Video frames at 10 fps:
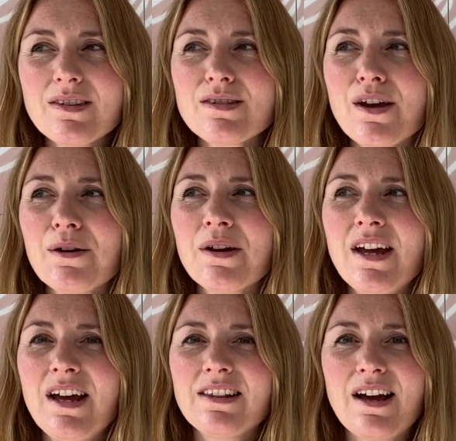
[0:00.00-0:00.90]
So
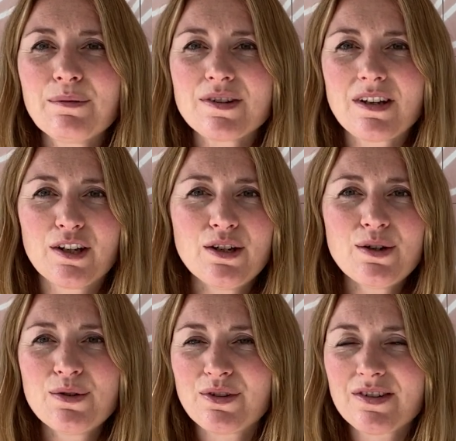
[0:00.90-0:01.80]
that was a
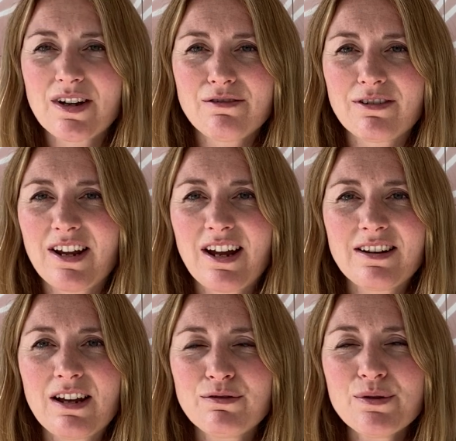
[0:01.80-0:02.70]
huge discovery,
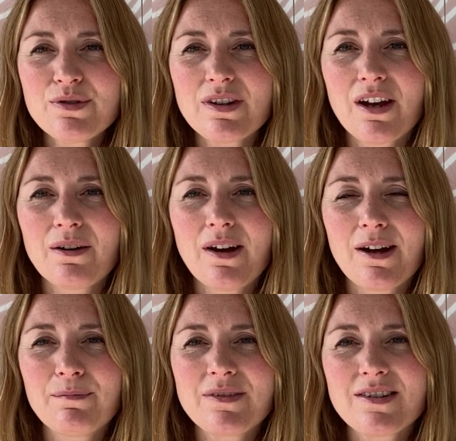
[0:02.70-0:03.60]
and they've
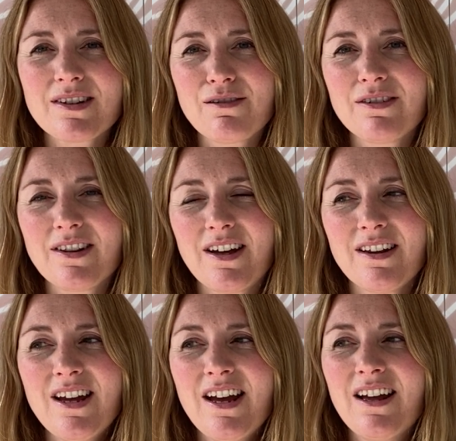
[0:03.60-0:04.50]
also discovered
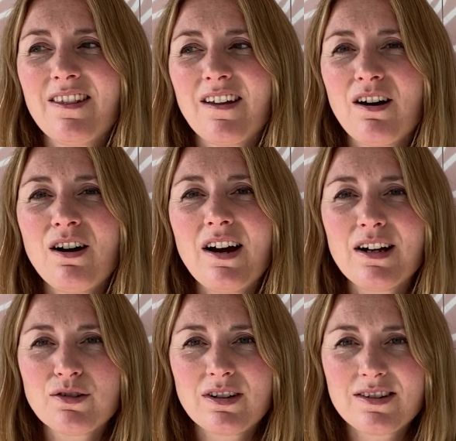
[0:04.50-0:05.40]
that the heart
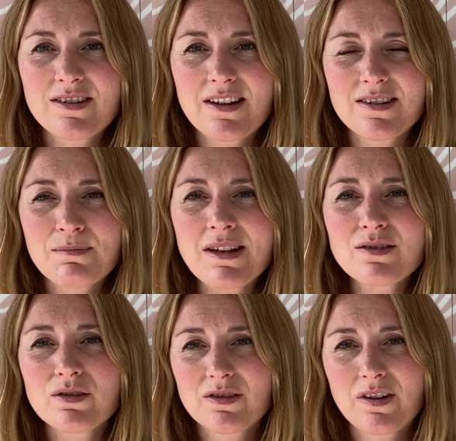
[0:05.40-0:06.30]
actually sends
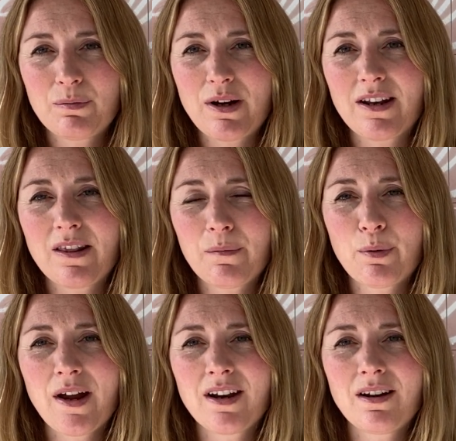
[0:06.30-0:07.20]
messages to the brain and the
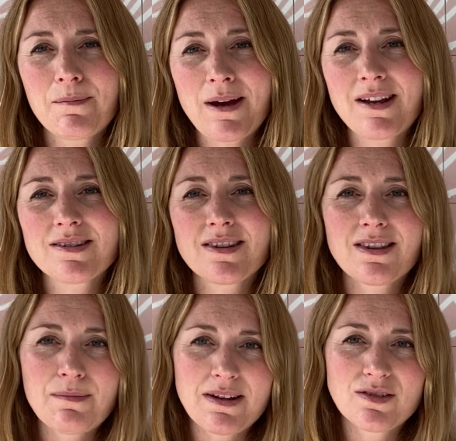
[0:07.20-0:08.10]
brain obeys
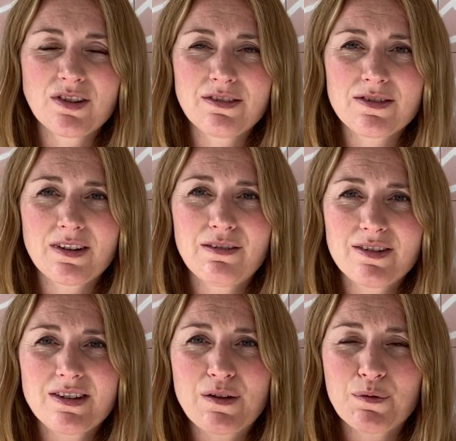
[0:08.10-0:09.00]
the messages it
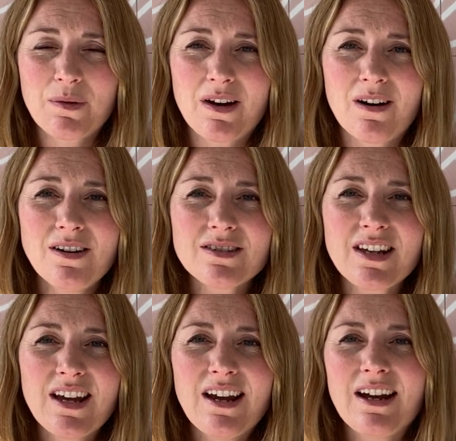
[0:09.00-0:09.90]
receives from the heart,
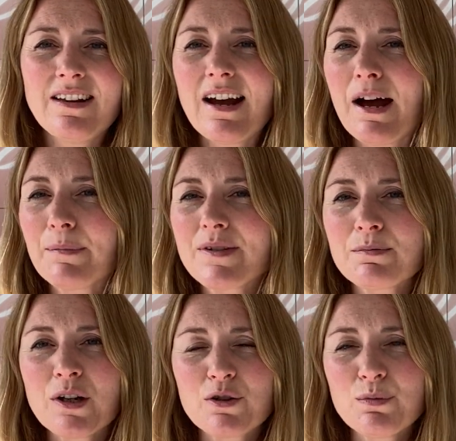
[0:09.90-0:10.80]
and that happens
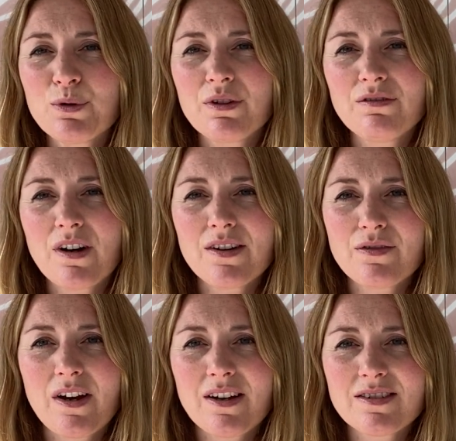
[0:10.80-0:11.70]
much more than vice
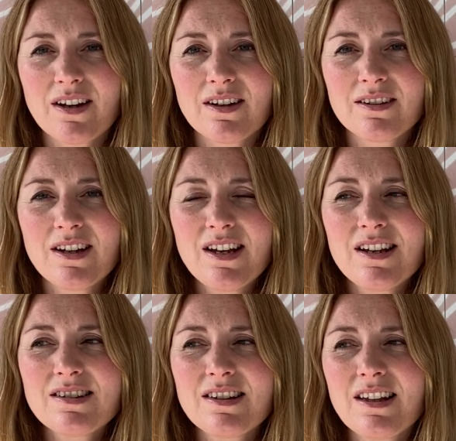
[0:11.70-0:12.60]
versa.
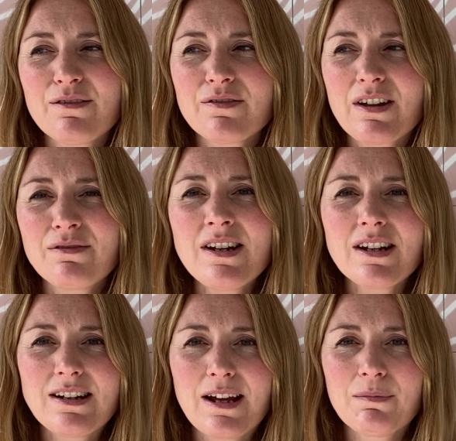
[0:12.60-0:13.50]
So they've
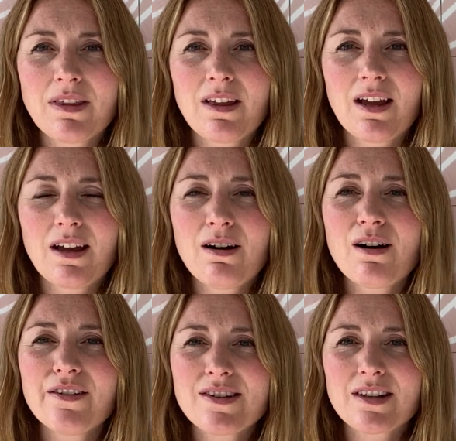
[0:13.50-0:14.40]
nicknamed the
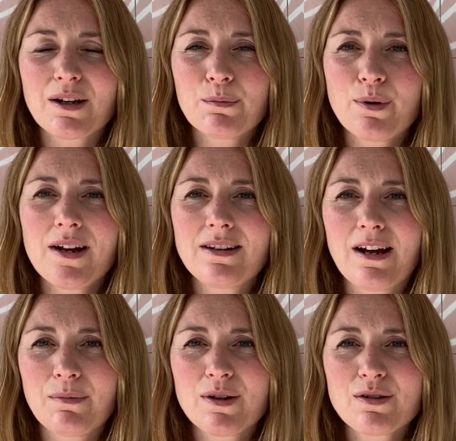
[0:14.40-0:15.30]
heart the second brain
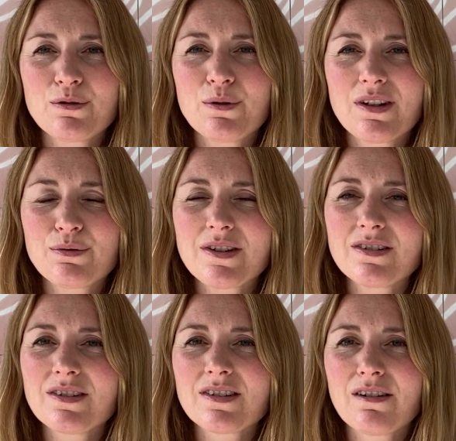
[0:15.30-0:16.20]
now because of all these
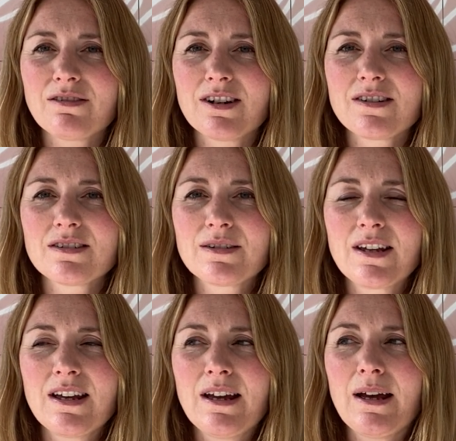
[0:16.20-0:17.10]
recent discoveries.
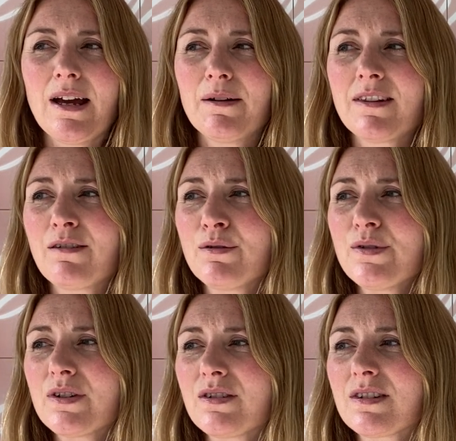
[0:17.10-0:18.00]
They've
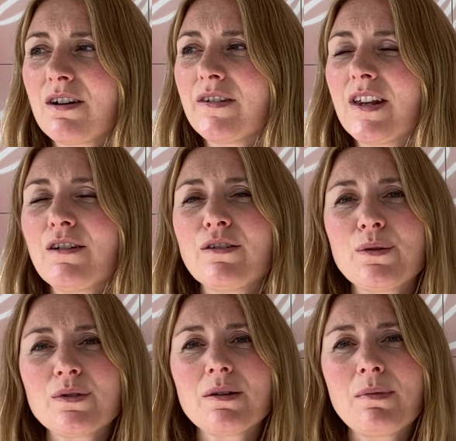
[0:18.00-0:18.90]
also discovered that if
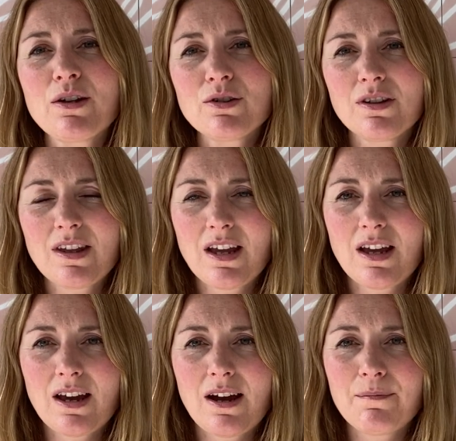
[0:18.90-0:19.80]
you to measure
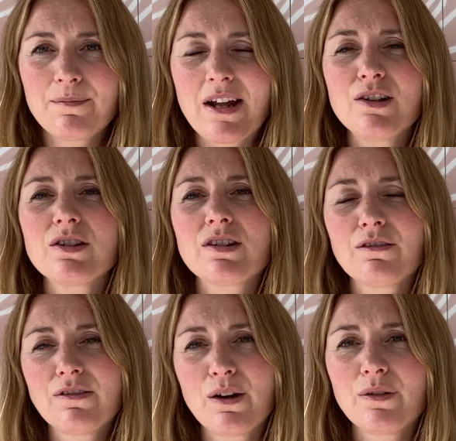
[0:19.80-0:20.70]
the
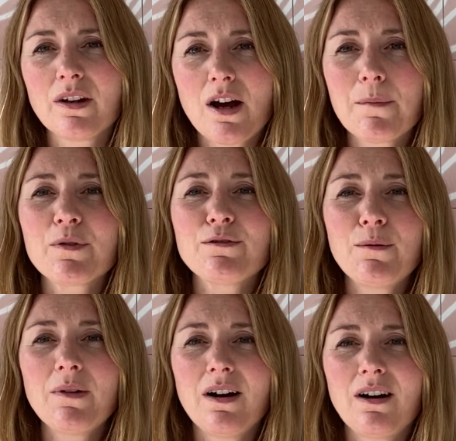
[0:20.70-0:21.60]
energetic field that comes
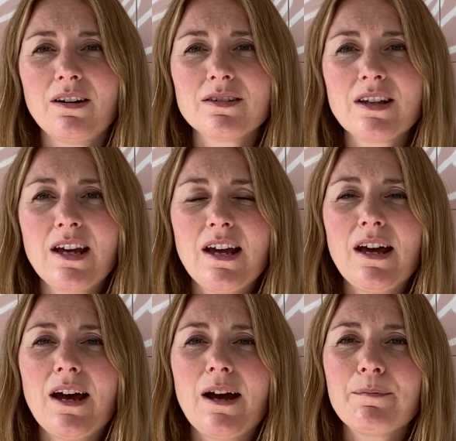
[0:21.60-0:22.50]
from the heart,
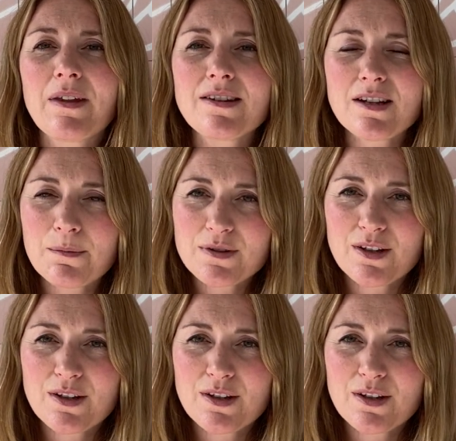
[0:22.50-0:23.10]
it's up